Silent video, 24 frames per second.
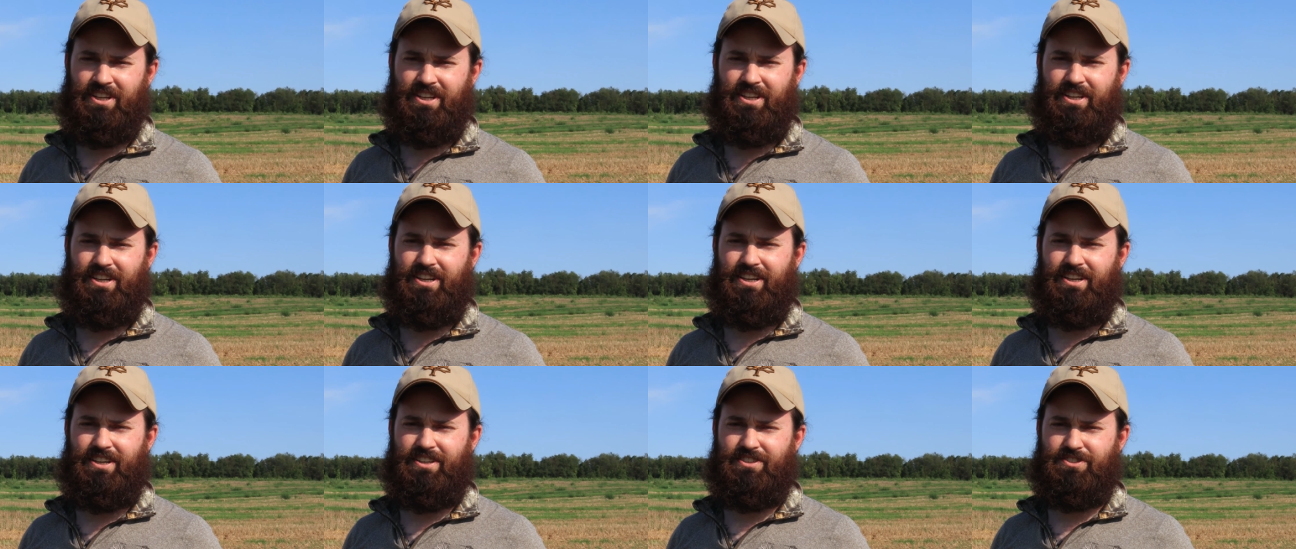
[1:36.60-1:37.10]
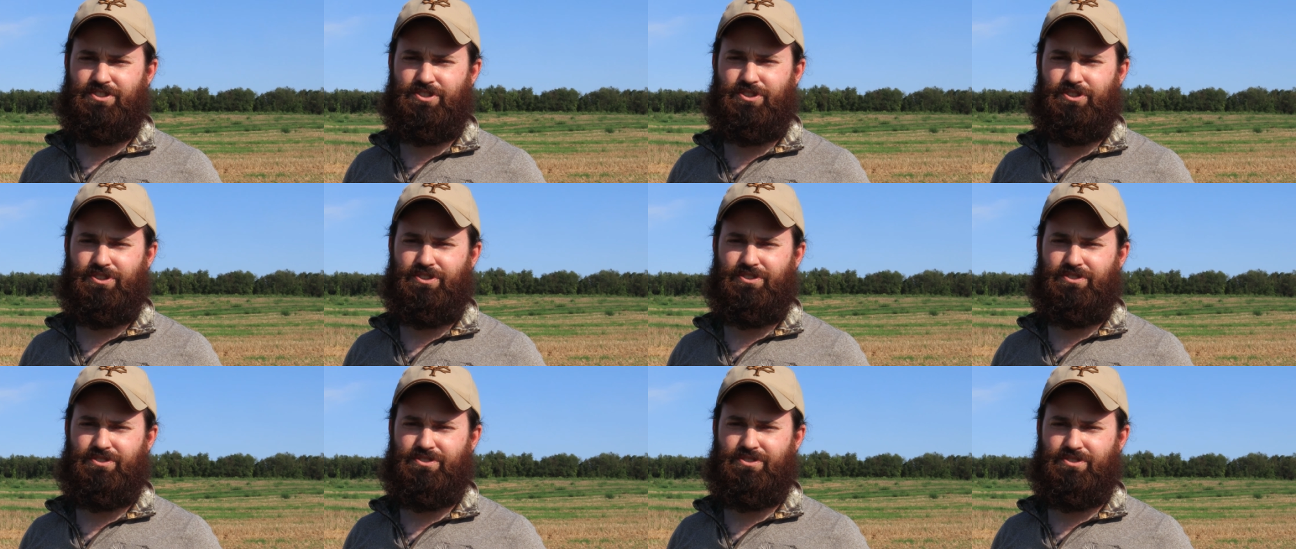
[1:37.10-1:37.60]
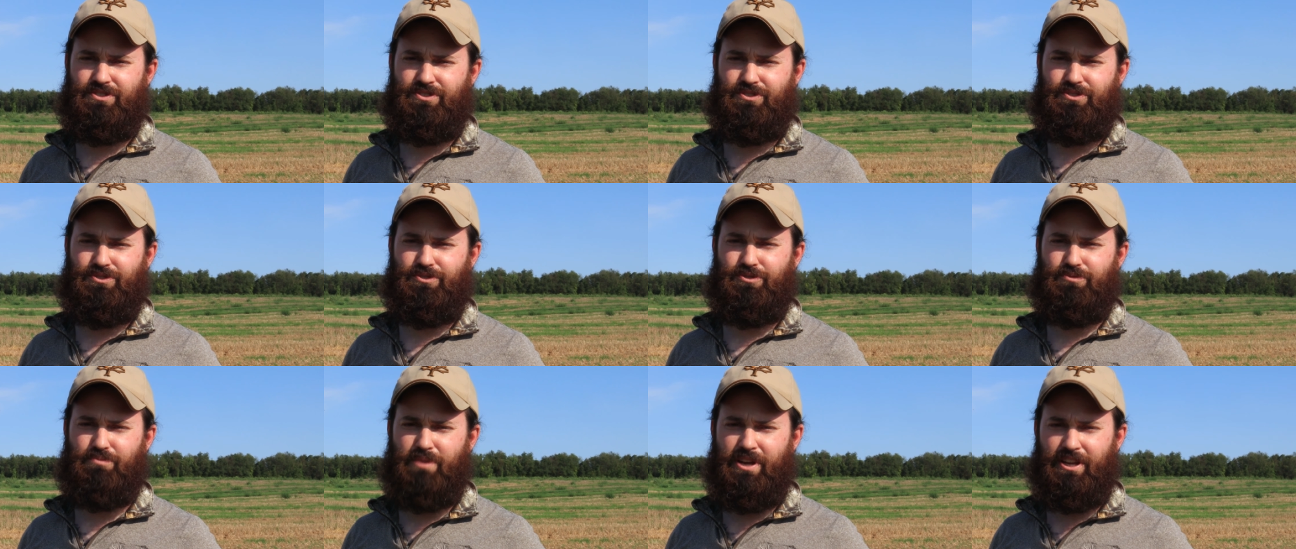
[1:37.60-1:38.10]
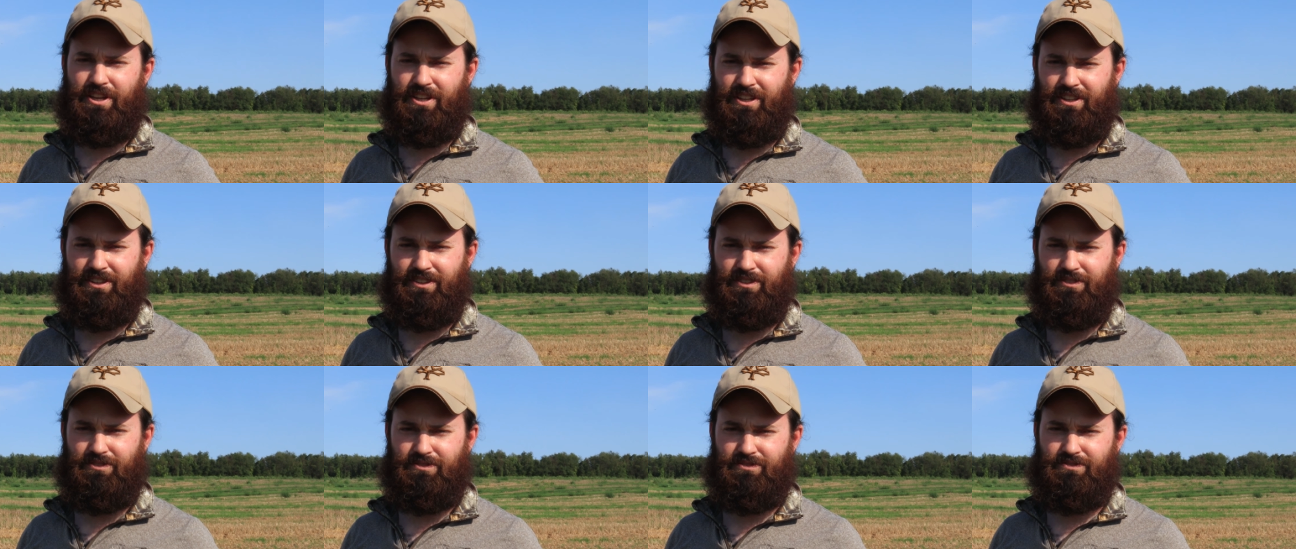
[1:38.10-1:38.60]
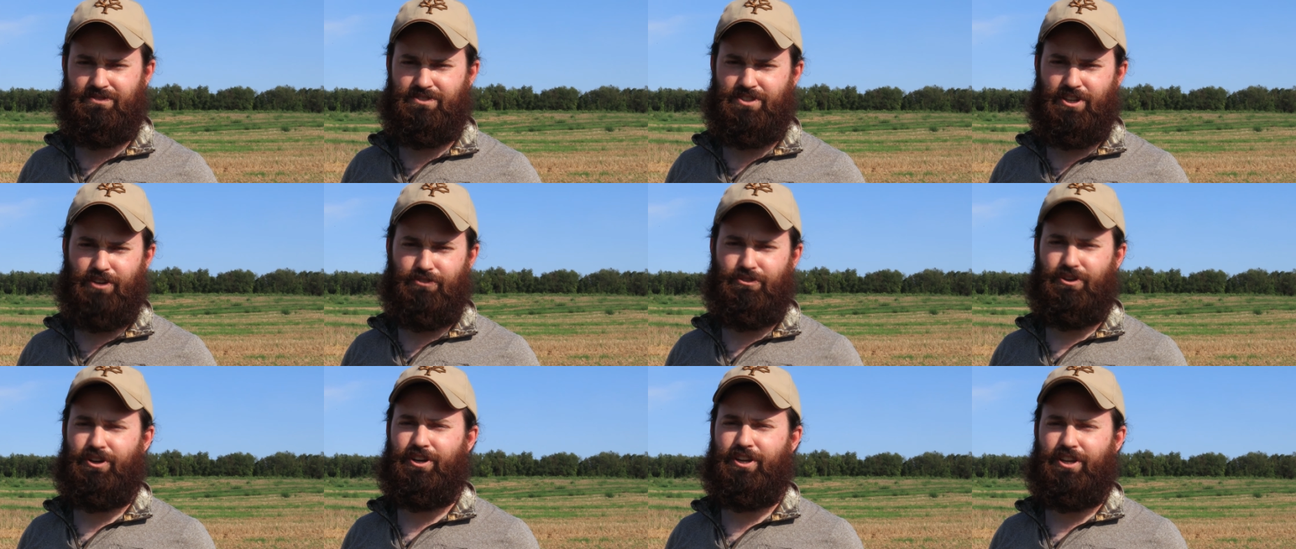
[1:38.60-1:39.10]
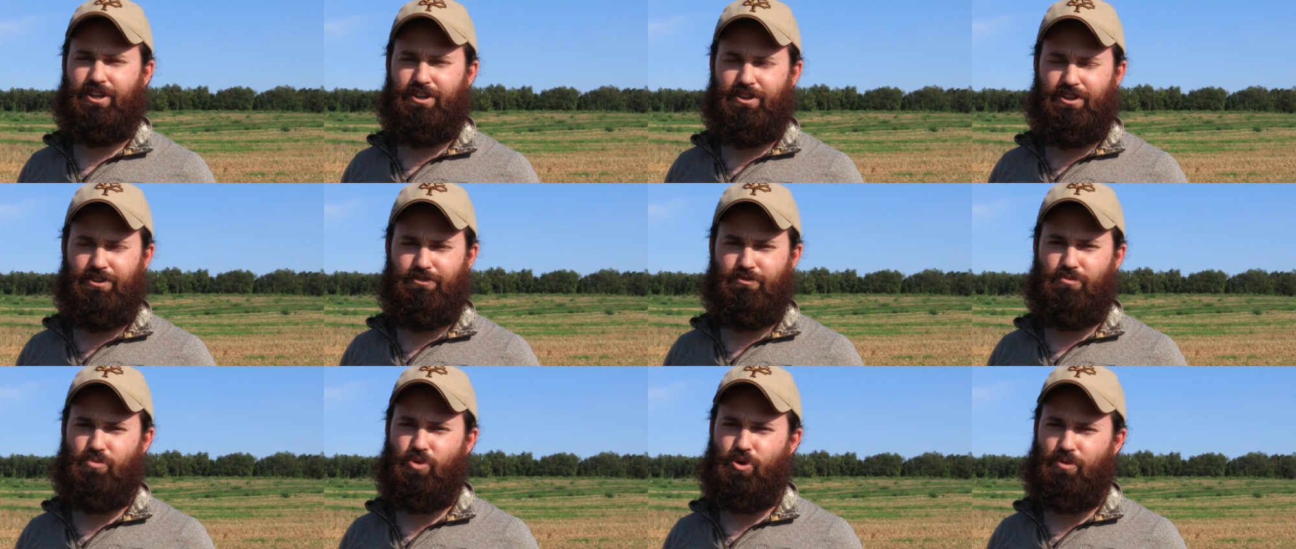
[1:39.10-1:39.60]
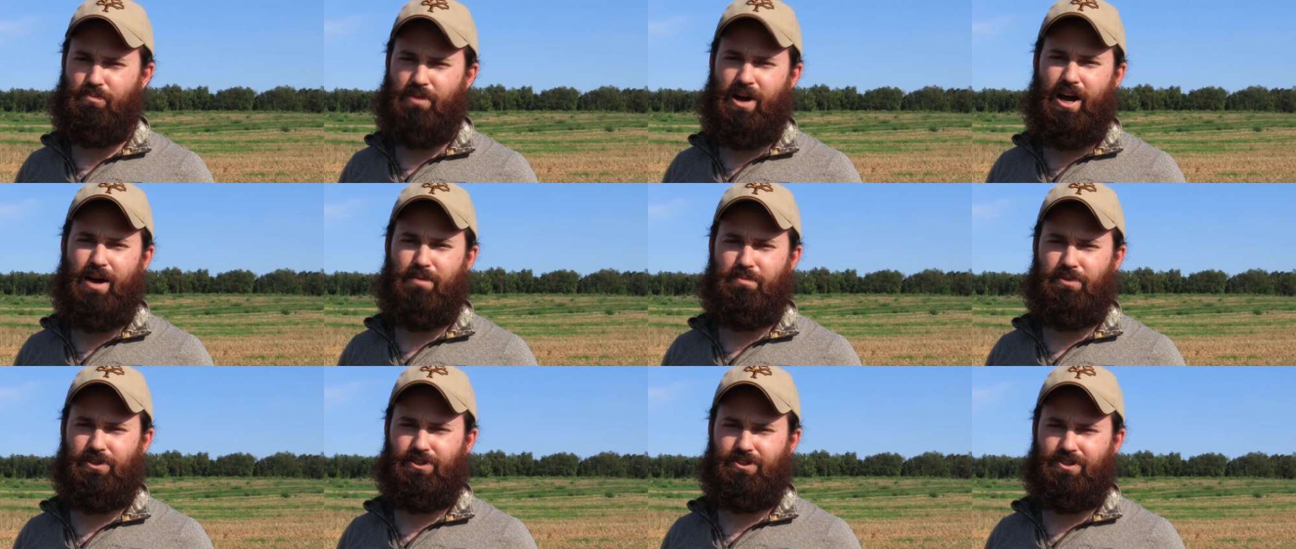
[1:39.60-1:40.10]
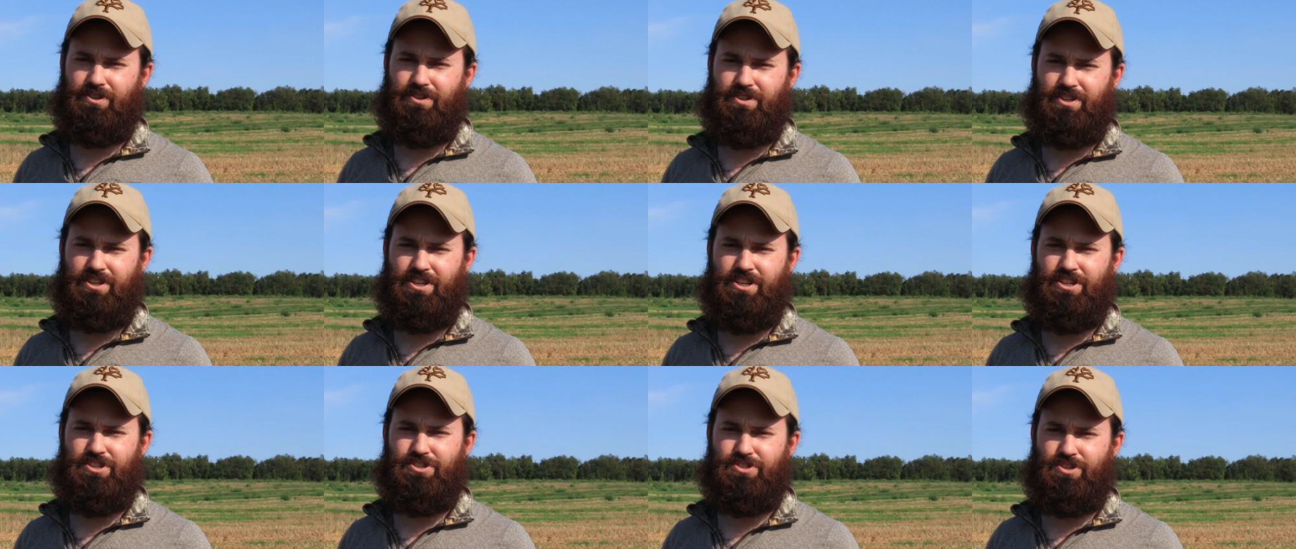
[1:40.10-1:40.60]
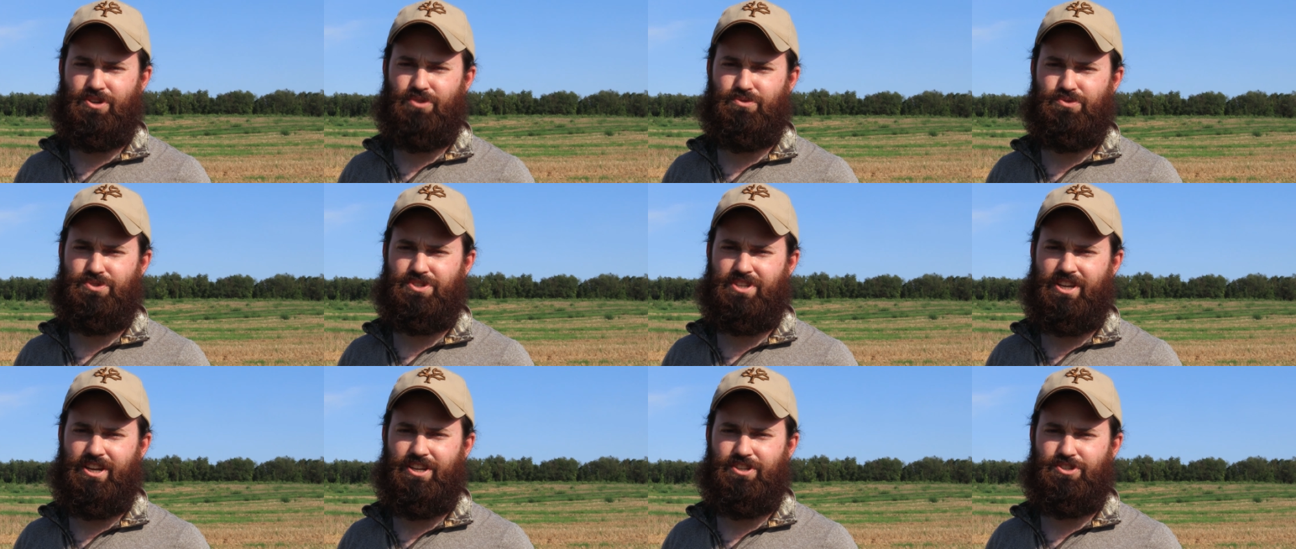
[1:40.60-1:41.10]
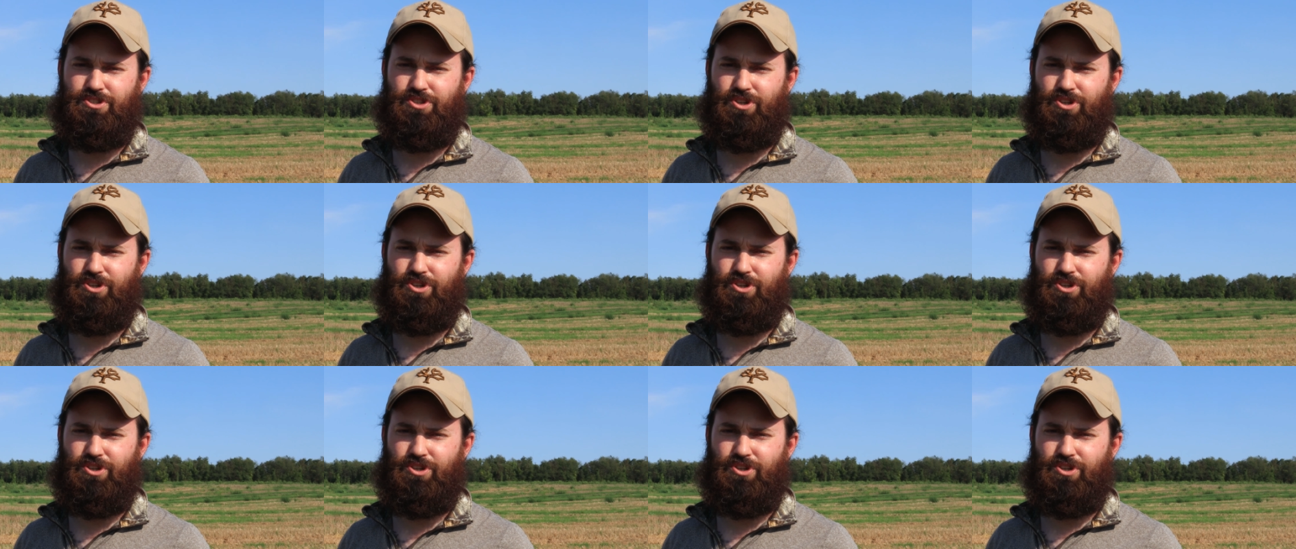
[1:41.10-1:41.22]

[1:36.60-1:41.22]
to making dove hunting even more popular in the Keystone State.